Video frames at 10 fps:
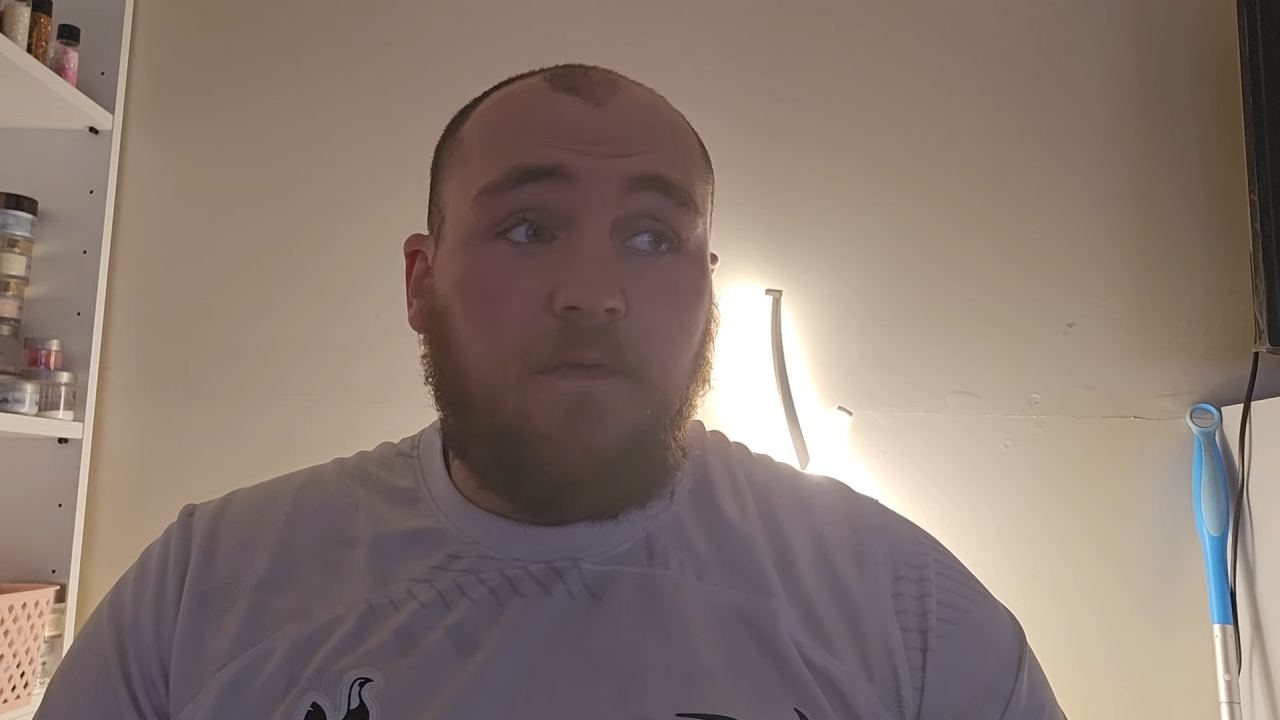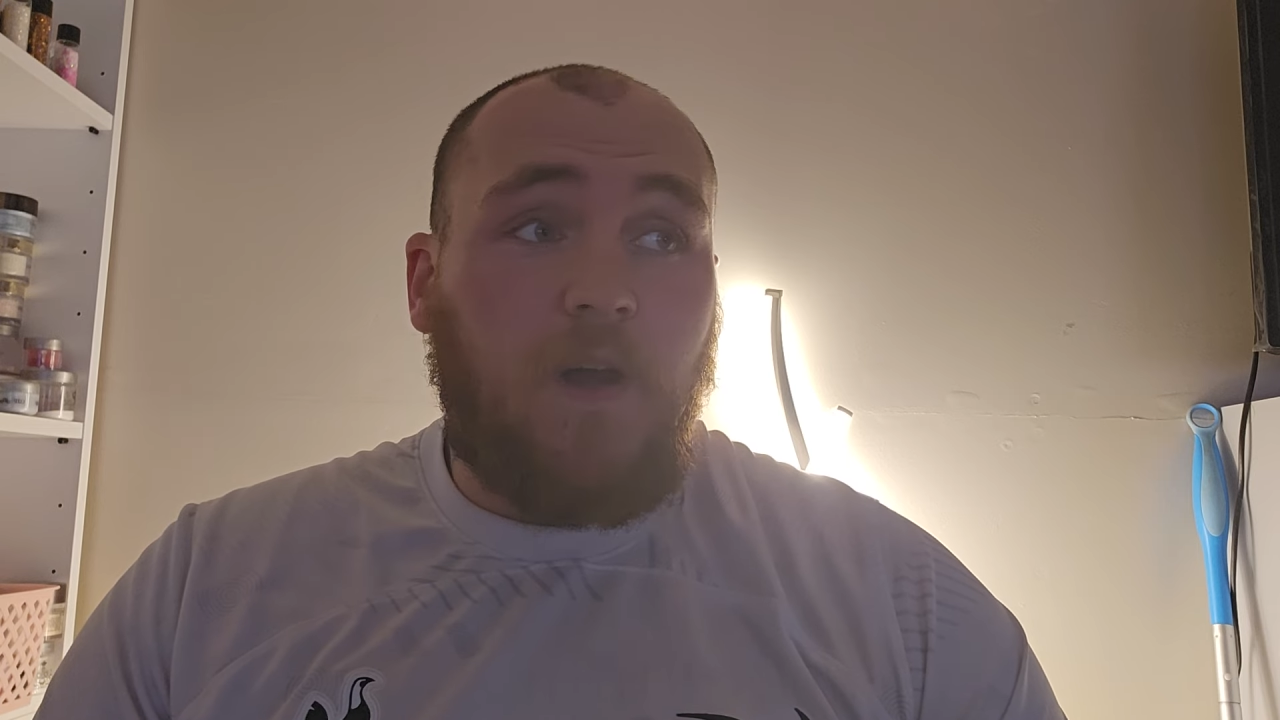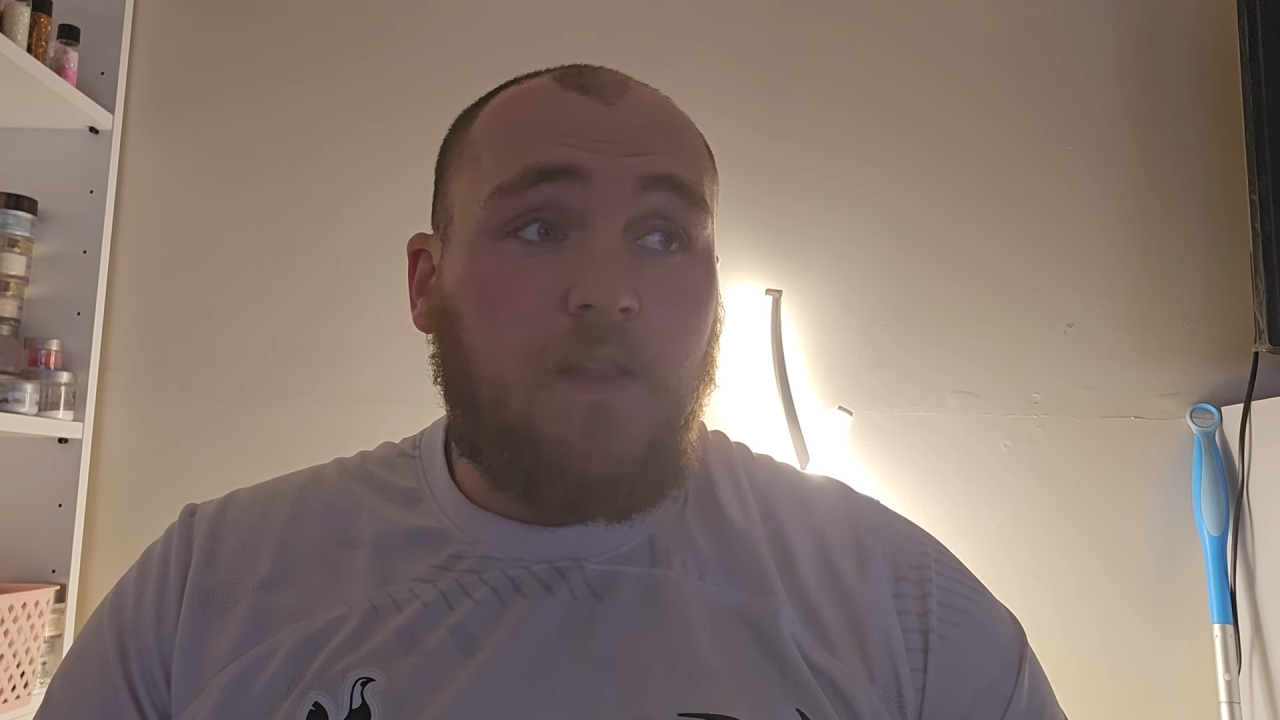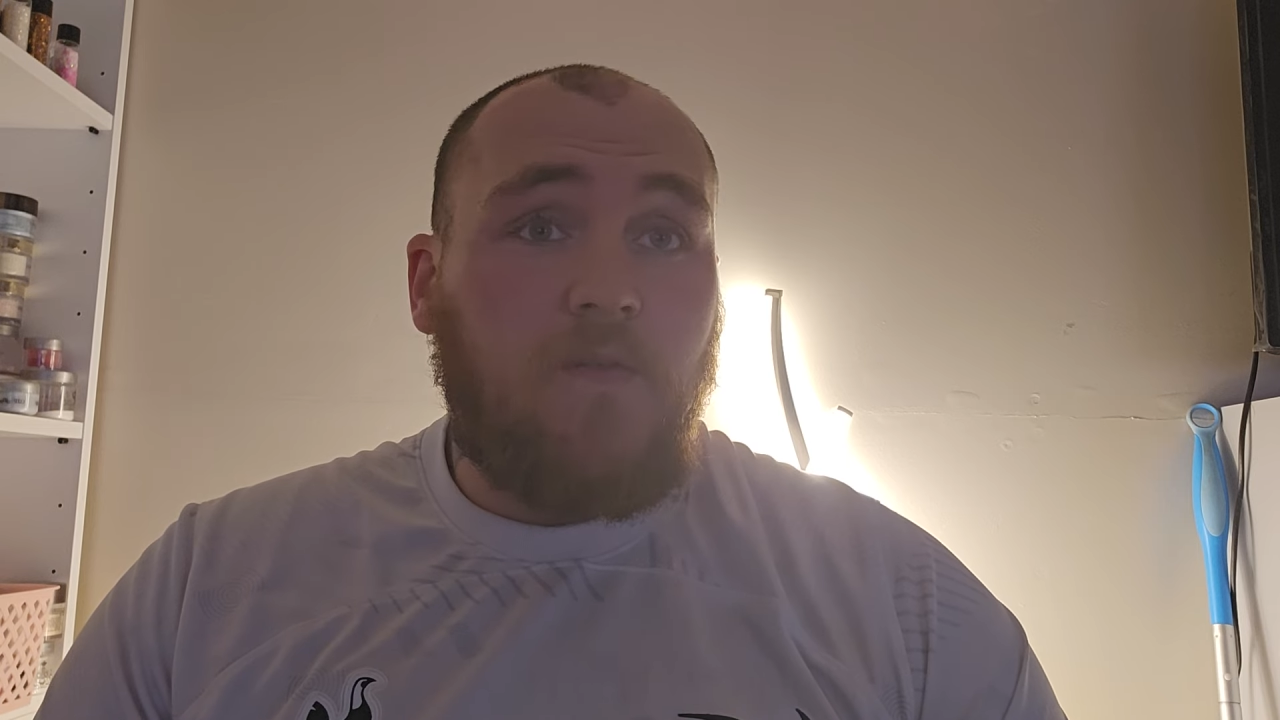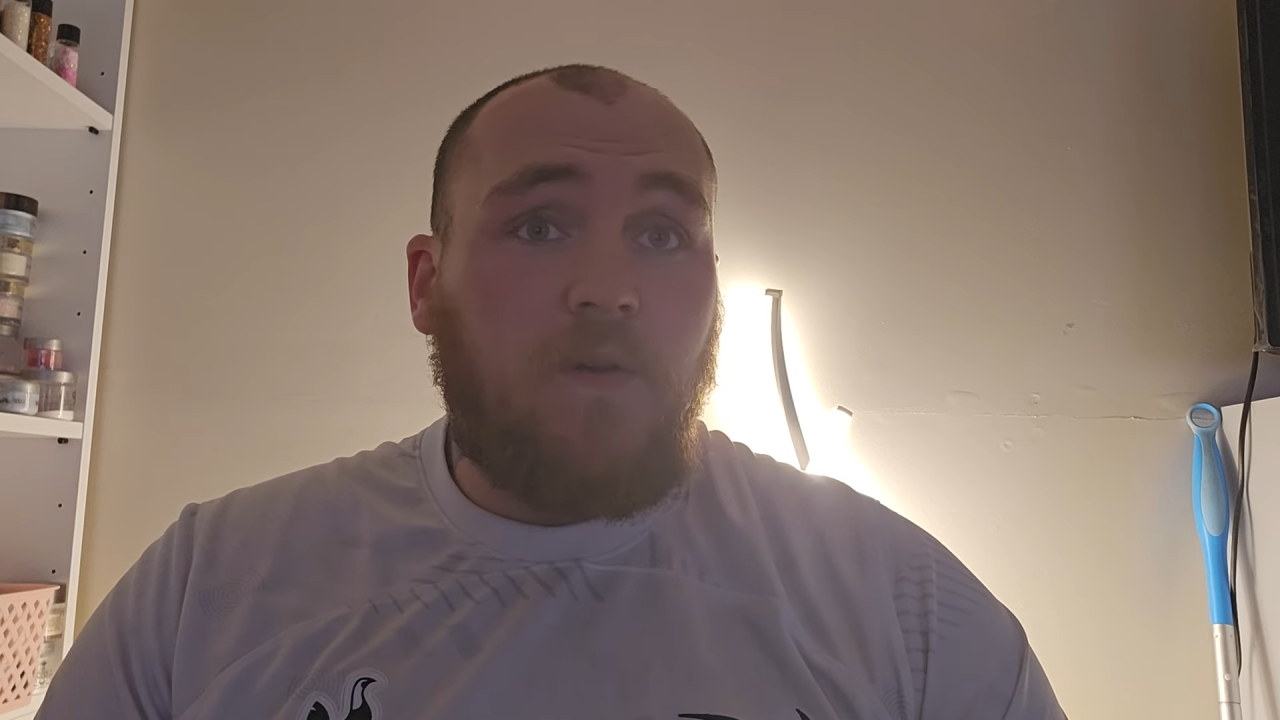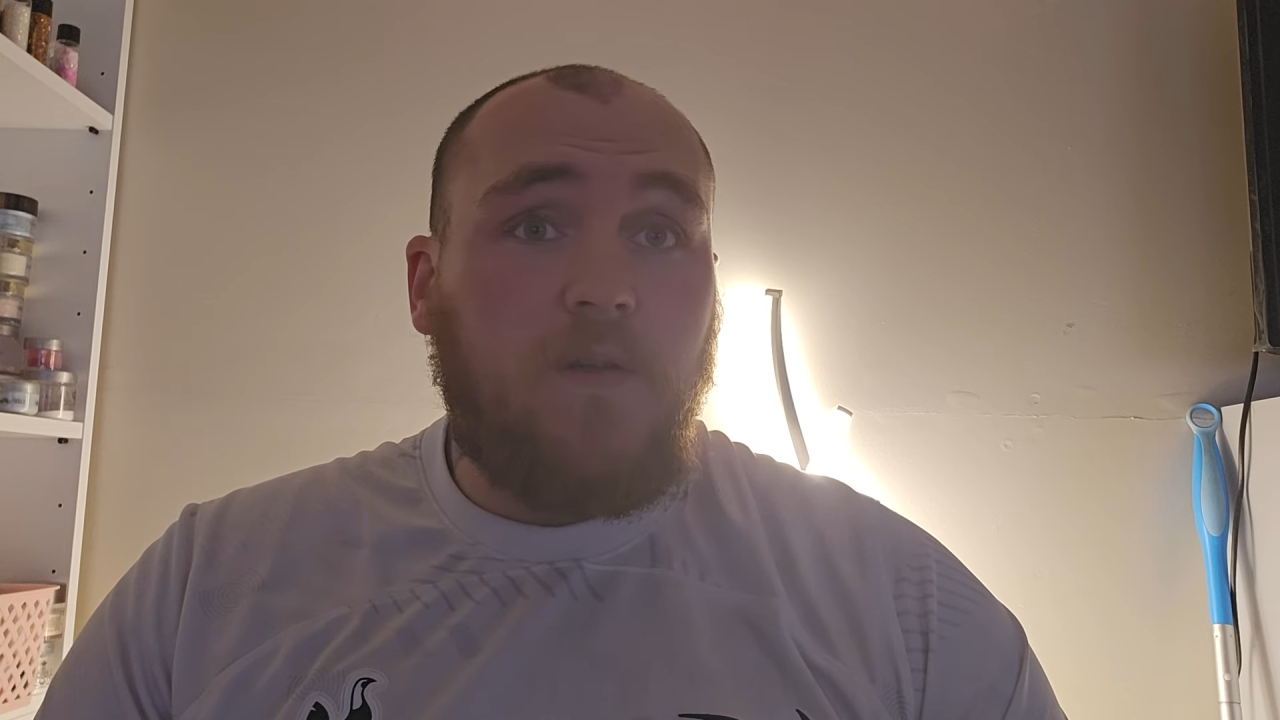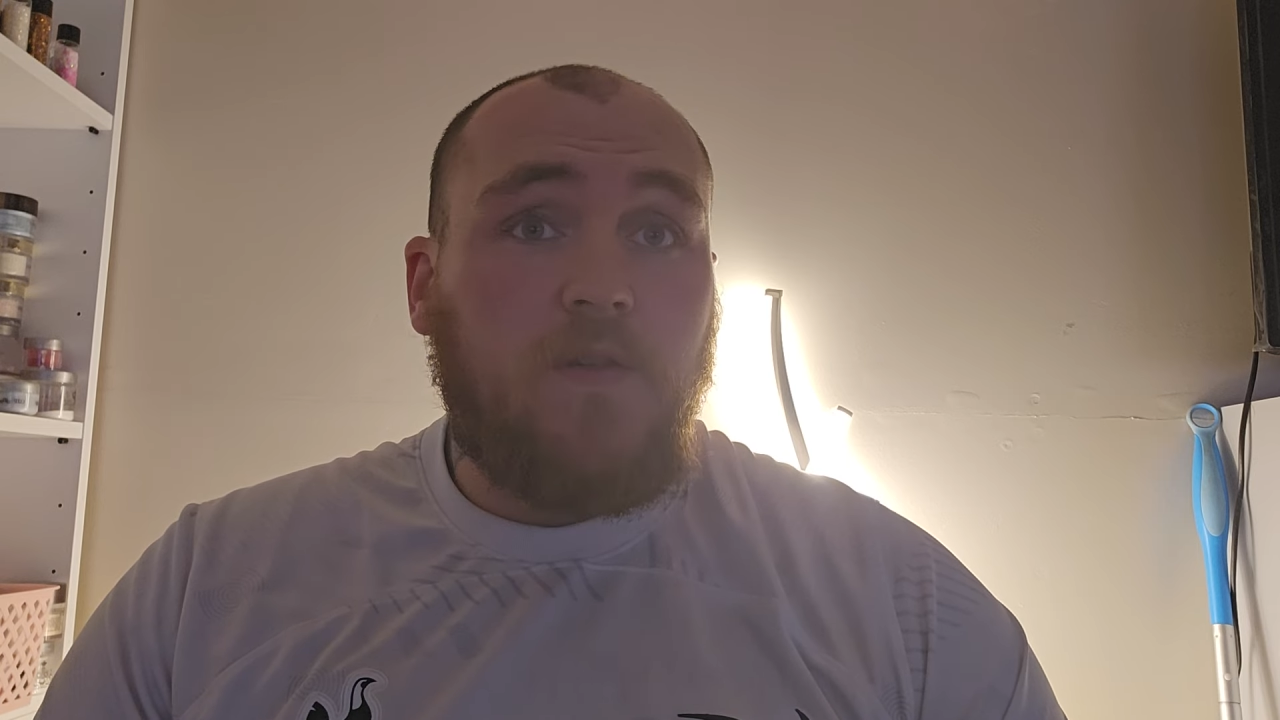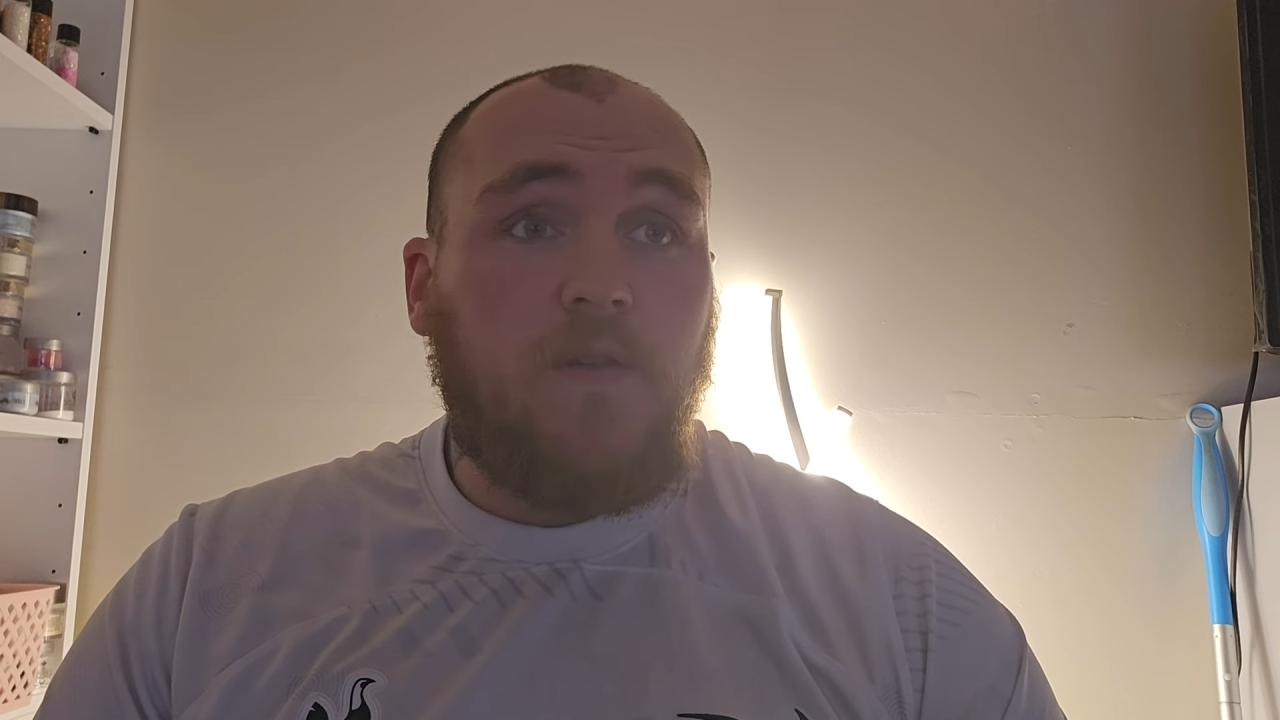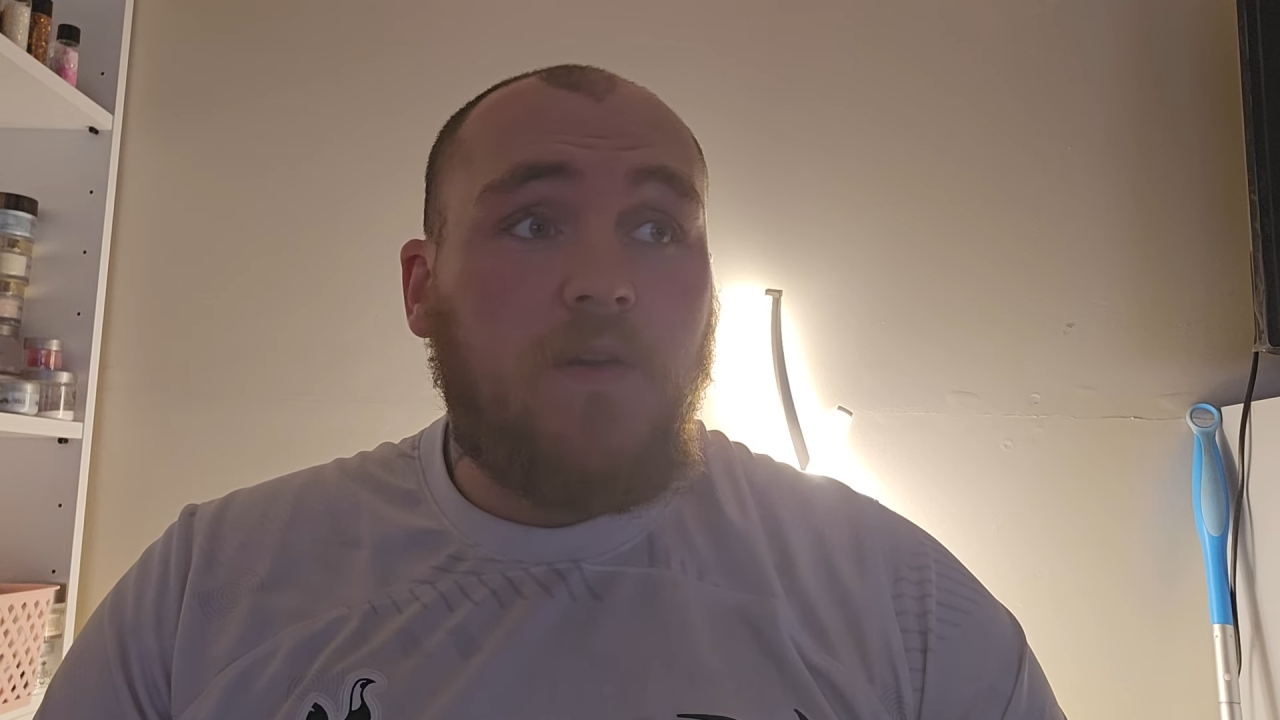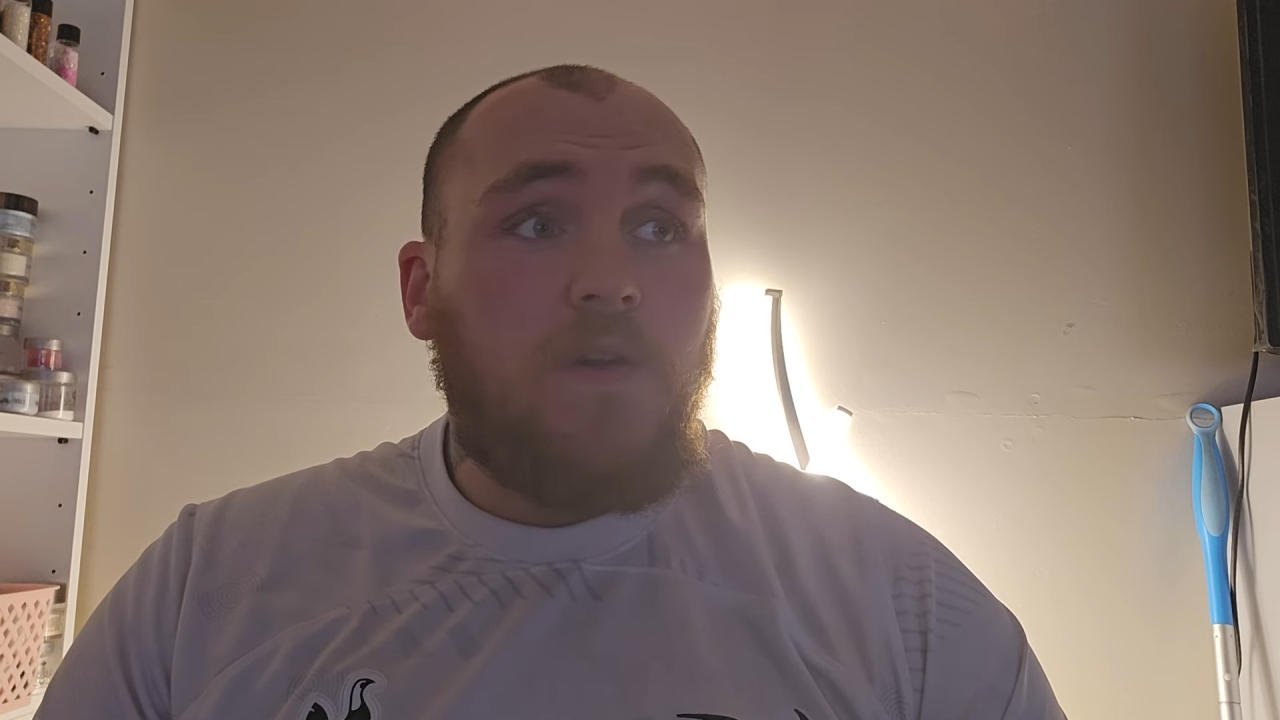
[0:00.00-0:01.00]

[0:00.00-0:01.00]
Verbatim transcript: fight to watch.